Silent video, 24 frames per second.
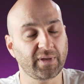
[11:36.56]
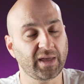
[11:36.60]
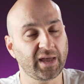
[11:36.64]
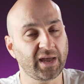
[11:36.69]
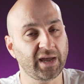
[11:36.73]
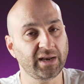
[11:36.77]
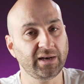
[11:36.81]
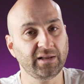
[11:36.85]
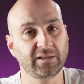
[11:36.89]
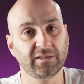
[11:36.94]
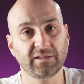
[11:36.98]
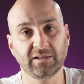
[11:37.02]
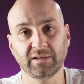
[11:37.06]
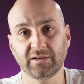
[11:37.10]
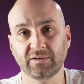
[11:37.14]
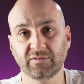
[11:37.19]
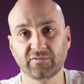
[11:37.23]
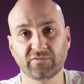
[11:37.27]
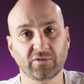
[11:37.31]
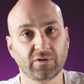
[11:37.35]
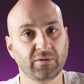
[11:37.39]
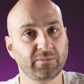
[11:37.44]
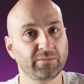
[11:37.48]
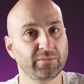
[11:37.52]
Anything
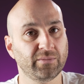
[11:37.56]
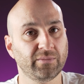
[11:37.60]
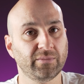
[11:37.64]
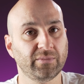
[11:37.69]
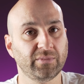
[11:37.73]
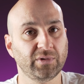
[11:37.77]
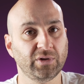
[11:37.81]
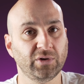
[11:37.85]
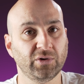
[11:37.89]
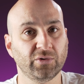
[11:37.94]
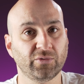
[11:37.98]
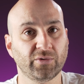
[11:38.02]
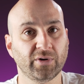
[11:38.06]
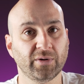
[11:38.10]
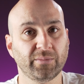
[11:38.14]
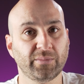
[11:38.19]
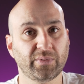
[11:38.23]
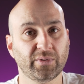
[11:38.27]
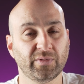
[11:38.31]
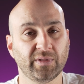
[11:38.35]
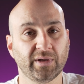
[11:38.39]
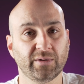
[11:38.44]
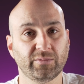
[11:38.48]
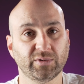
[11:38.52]
from Europe
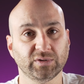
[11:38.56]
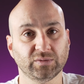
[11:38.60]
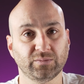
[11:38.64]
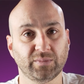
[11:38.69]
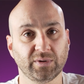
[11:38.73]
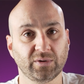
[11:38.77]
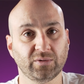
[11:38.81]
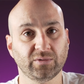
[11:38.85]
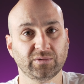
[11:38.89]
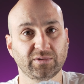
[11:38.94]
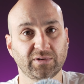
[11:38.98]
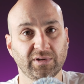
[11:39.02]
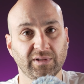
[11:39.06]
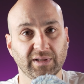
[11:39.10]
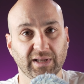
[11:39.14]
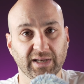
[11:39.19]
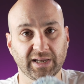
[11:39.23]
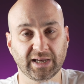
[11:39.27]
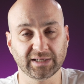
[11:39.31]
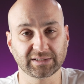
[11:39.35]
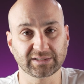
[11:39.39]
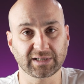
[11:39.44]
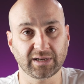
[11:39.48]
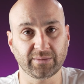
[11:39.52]
that was built in the
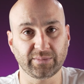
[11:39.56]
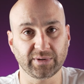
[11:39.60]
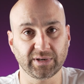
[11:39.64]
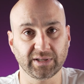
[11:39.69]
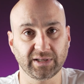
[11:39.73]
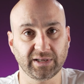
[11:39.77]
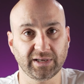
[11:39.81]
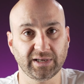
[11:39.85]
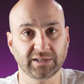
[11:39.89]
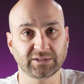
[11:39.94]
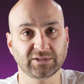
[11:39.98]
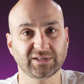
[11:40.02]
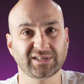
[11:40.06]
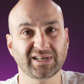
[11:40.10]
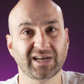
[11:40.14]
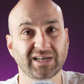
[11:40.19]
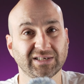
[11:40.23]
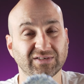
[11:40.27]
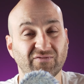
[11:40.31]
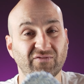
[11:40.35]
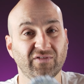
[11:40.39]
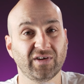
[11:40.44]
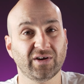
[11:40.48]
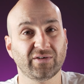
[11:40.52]
last couple of years, it
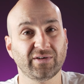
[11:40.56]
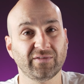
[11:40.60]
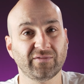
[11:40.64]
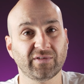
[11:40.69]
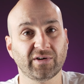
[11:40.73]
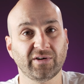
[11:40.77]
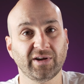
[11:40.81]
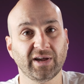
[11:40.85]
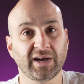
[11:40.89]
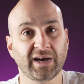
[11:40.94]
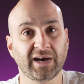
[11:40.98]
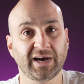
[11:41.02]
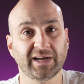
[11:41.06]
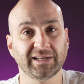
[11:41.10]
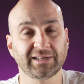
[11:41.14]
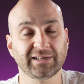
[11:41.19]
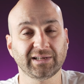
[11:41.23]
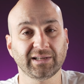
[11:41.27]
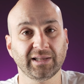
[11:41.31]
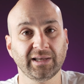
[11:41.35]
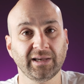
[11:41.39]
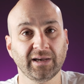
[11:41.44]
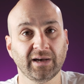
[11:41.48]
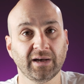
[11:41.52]
has very, very hard
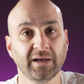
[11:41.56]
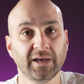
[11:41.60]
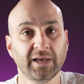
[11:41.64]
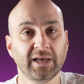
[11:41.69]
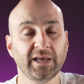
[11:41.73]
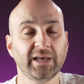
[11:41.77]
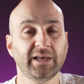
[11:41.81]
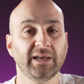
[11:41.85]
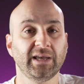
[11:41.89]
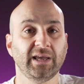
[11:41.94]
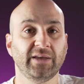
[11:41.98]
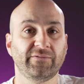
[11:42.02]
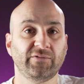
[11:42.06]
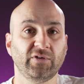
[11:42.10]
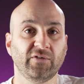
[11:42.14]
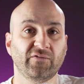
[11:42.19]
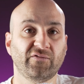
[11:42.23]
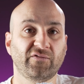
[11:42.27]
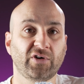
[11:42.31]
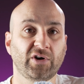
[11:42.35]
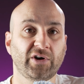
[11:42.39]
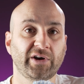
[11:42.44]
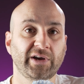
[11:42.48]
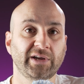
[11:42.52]
clear. If you
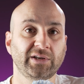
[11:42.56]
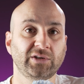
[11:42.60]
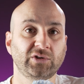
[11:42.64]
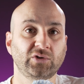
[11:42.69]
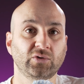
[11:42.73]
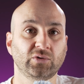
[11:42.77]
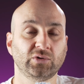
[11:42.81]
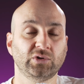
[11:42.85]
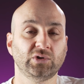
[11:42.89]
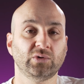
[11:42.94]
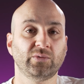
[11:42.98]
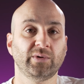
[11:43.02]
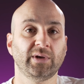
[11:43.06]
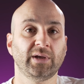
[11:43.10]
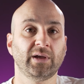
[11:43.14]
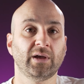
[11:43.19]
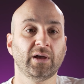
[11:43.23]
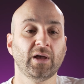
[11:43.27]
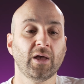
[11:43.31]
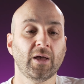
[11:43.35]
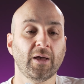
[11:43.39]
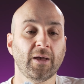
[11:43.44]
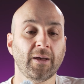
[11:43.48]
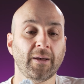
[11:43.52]
find you're
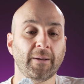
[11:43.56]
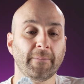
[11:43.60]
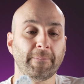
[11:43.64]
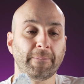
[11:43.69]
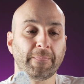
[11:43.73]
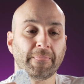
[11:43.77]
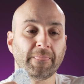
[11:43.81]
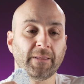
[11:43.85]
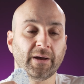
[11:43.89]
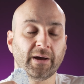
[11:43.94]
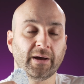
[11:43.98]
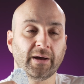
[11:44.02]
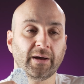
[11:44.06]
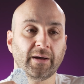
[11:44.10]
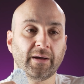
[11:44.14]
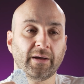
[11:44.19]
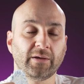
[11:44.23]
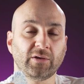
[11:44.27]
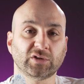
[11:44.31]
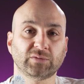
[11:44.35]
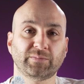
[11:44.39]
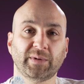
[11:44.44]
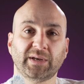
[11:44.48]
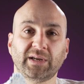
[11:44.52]

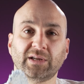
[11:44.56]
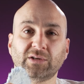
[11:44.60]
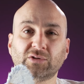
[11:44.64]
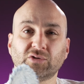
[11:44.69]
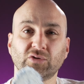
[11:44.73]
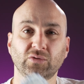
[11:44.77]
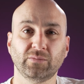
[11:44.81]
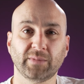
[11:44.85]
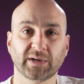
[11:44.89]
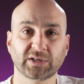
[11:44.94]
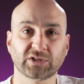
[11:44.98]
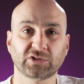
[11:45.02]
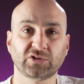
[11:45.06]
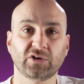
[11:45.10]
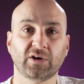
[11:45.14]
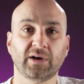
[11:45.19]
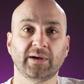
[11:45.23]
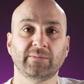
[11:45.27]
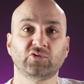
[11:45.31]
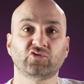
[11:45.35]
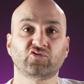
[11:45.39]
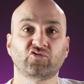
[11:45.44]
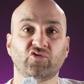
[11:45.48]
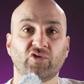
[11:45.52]
spending too much
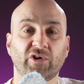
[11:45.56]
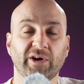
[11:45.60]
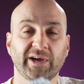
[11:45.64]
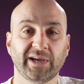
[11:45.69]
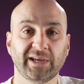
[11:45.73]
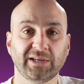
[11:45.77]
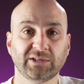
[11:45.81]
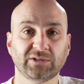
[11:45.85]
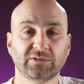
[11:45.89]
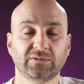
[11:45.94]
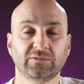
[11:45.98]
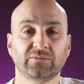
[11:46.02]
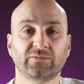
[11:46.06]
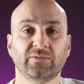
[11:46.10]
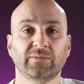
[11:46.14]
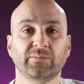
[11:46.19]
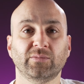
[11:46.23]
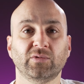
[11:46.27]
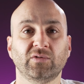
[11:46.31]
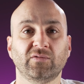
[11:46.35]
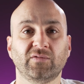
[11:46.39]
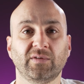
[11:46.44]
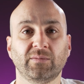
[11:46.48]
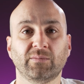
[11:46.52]
time trying to
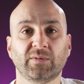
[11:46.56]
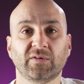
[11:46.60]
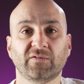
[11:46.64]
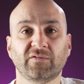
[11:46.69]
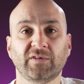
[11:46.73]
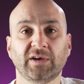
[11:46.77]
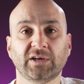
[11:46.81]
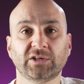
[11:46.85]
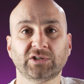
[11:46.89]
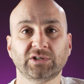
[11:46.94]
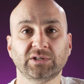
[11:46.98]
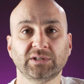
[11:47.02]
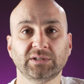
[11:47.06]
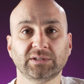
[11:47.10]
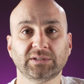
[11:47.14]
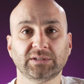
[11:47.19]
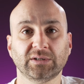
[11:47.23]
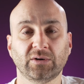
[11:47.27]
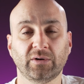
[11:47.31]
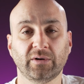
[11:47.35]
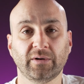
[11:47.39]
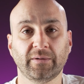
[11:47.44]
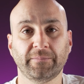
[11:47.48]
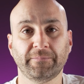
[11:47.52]
remove imperfections,
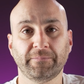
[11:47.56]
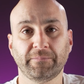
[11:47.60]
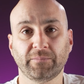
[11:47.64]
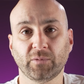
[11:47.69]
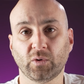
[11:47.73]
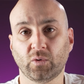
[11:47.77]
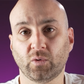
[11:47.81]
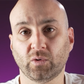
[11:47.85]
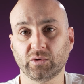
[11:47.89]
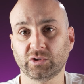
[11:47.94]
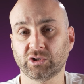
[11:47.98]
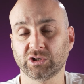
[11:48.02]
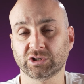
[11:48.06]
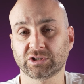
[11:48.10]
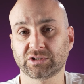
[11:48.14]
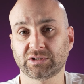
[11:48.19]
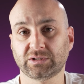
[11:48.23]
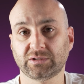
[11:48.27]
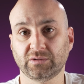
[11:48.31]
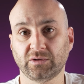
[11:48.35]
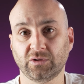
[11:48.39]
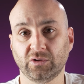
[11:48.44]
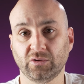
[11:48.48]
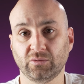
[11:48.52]
or
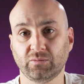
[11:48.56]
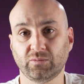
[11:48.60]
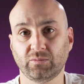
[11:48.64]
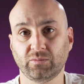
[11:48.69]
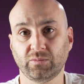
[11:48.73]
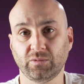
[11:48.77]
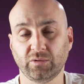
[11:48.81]
just you